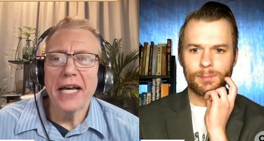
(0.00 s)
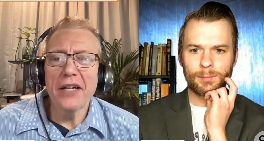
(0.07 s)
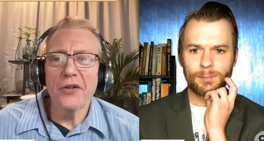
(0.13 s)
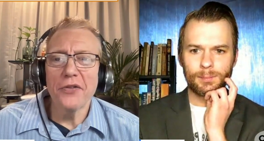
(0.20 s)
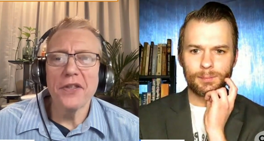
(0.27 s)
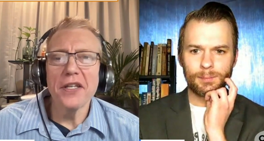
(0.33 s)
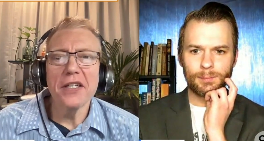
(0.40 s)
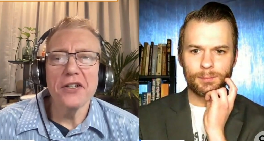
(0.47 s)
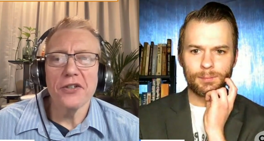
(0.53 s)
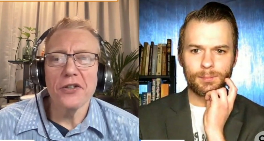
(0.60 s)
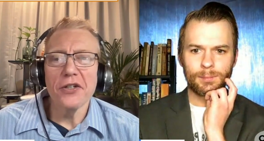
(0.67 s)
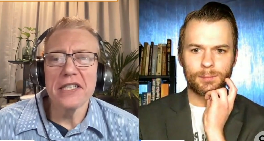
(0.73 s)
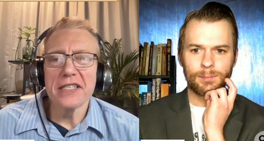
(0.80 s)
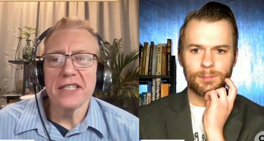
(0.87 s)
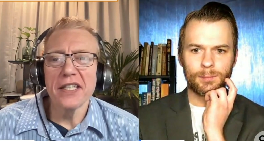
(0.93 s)
Speaker 1: I don't think you're
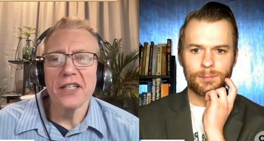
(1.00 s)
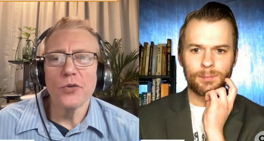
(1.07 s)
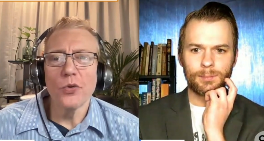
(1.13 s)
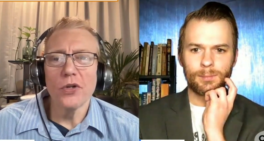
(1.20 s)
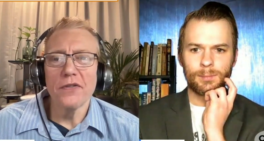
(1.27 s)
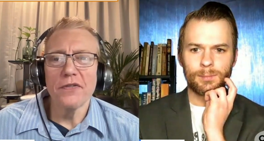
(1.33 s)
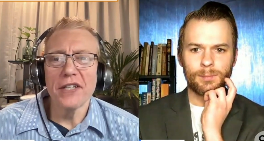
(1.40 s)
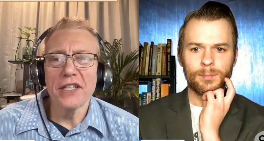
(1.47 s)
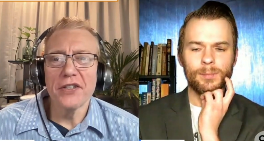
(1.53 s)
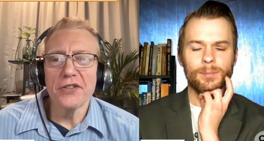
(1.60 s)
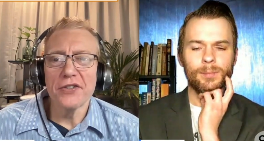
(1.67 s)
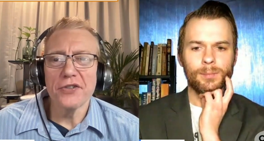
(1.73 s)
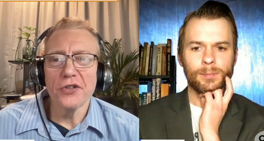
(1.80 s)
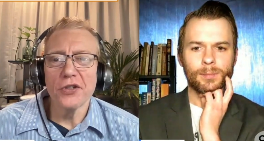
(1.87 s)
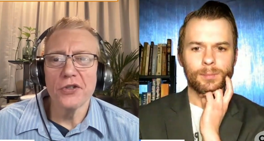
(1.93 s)
going to see the one finger
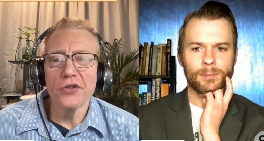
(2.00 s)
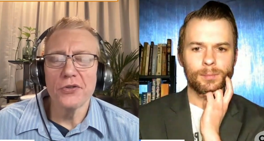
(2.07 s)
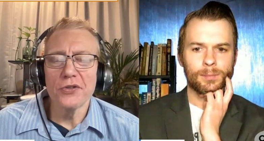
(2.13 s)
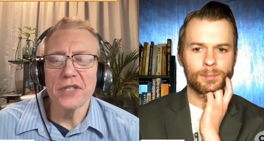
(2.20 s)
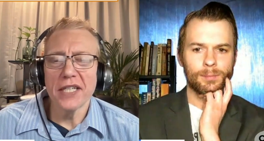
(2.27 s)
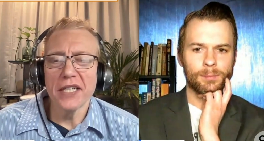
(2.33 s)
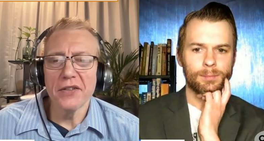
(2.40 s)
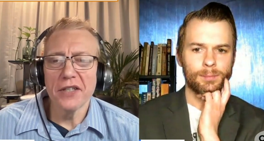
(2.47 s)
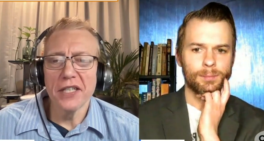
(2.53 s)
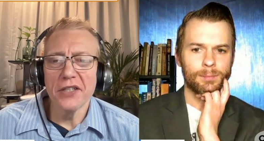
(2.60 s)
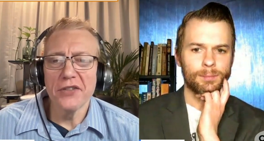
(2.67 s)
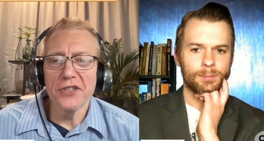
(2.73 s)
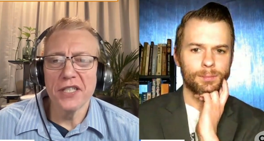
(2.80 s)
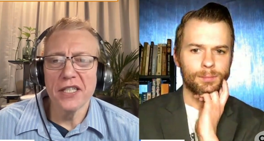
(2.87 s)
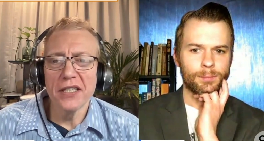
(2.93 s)
salutes. I don't think
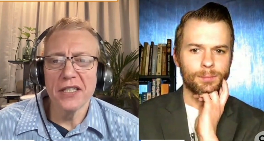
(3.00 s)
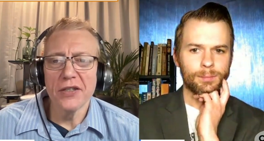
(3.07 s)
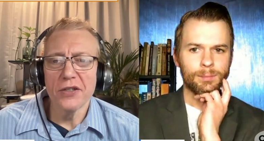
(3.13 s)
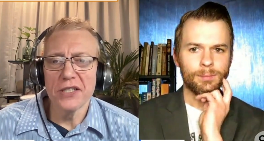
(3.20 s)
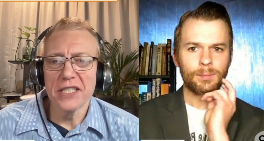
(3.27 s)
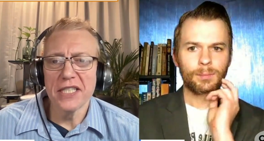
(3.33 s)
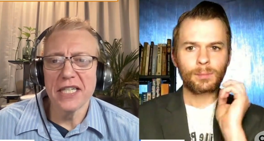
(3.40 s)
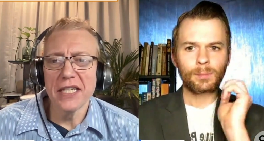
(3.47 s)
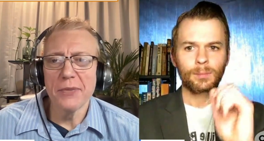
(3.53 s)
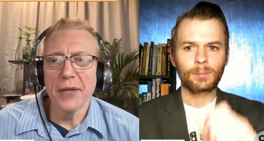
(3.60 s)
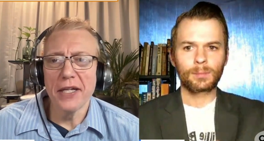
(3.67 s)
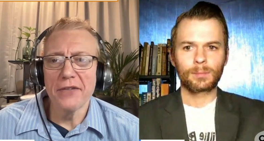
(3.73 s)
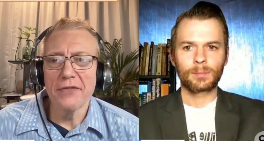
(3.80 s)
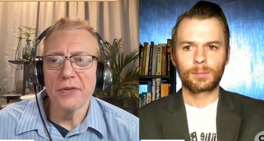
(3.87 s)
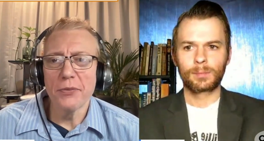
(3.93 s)
you're, see, you're going to see
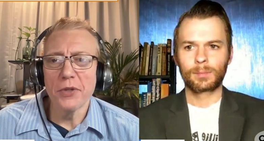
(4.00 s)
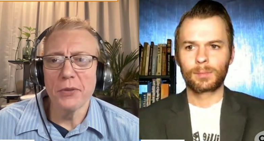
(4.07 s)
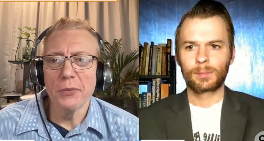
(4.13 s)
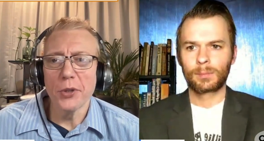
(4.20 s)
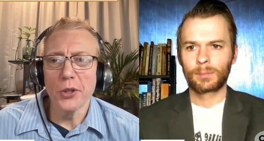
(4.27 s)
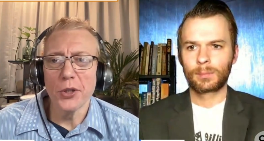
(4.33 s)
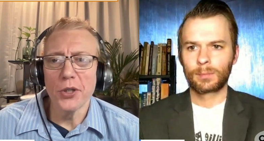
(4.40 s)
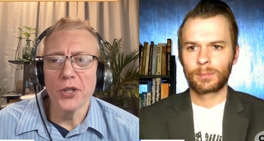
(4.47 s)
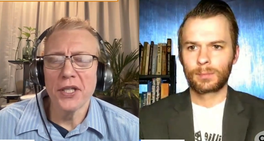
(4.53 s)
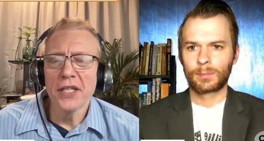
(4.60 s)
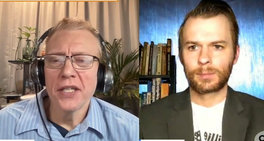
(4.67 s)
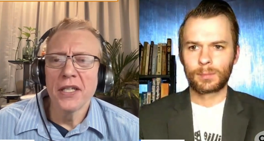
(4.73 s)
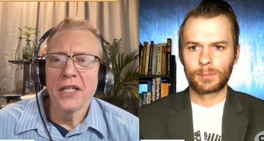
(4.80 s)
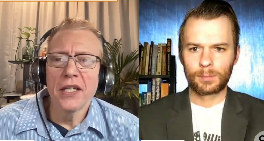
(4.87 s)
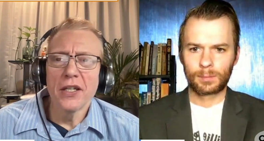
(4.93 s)
anybody flipping the bird
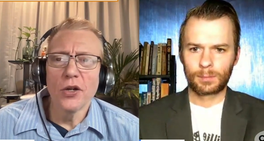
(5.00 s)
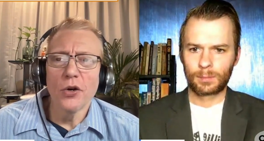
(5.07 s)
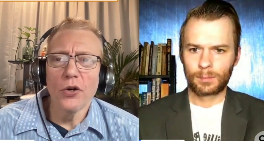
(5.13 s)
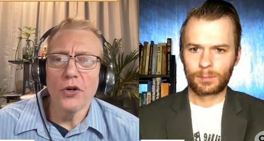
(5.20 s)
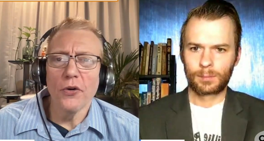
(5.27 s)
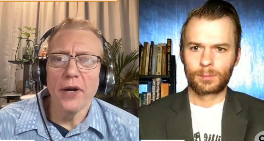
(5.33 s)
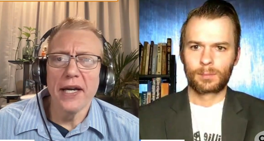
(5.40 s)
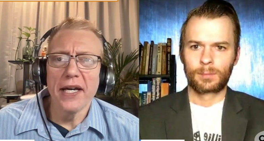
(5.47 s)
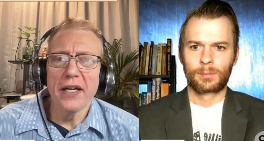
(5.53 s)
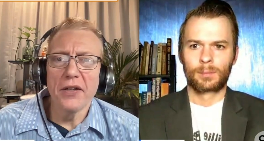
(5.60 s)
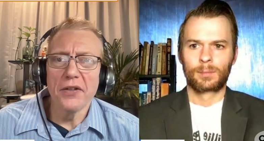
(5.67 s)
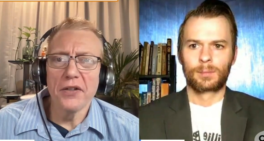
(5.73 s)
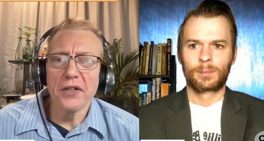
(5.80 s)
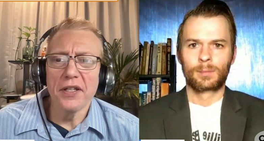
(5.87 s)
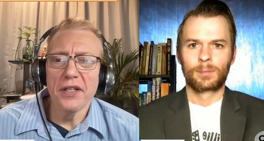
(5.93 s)
going
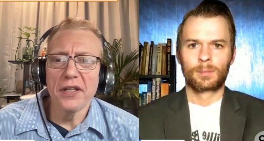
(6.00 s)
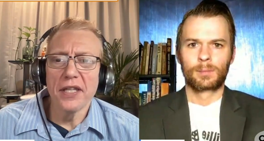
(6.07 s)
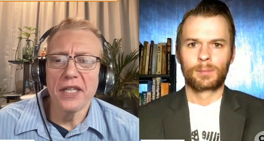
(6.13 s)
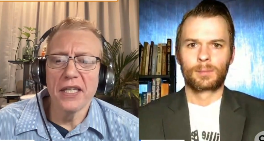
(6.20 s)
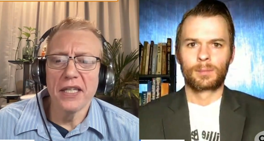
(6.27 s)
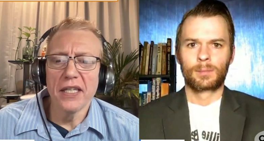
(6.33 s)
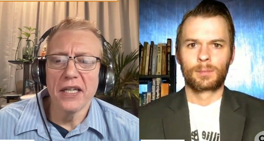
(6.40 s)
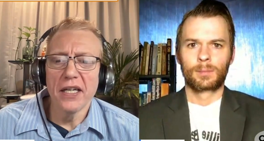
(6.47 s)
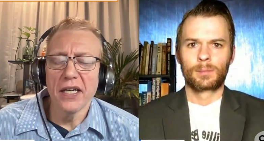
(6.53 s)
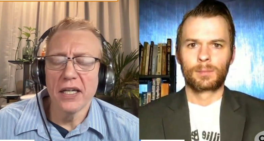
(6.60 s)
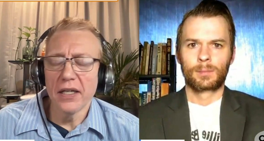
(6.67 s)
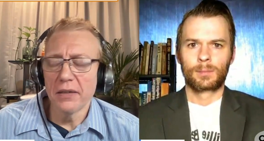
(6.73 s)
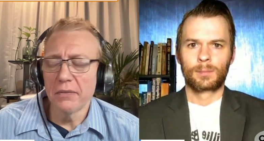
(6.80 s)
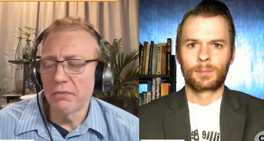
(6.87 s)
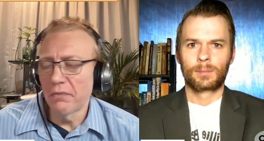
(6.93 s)
around the
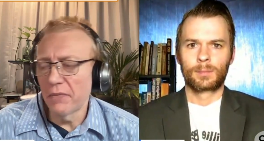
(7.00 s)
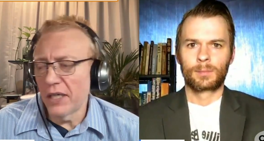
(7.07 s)
um,